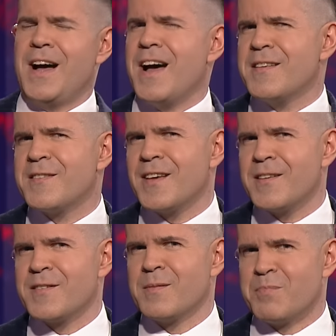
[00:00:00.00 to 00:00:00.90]
I
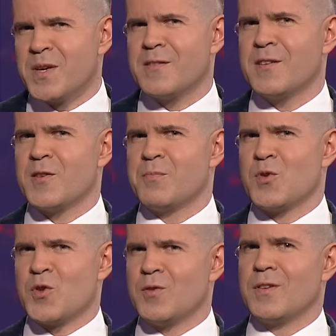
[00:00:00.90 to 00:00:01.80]
sense a business
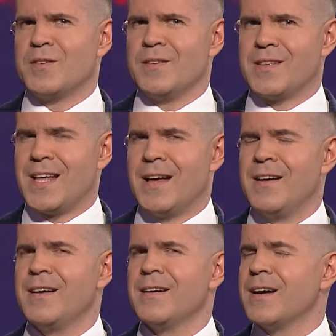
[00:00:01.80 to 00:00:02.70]
opportunity there,
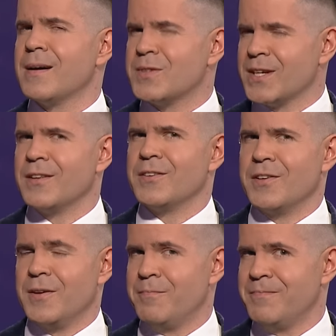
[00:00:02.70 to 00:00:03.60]
I'm
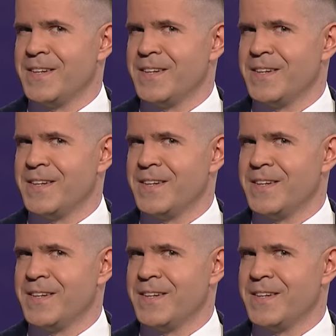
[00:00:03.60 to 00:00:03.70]
telling you.